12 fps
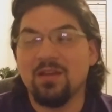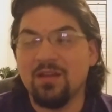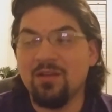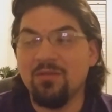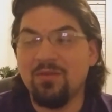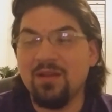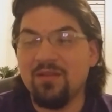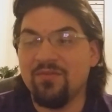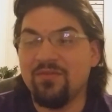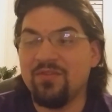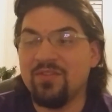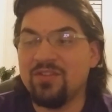in a way,
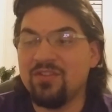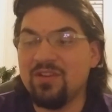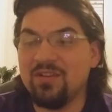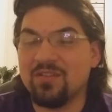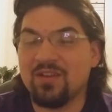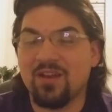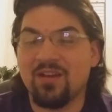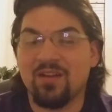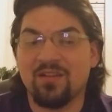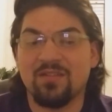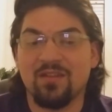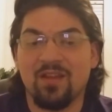Vegeta's kind of
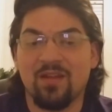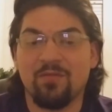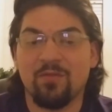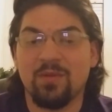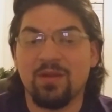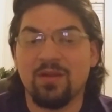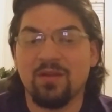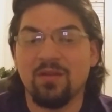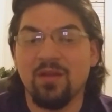next in line for being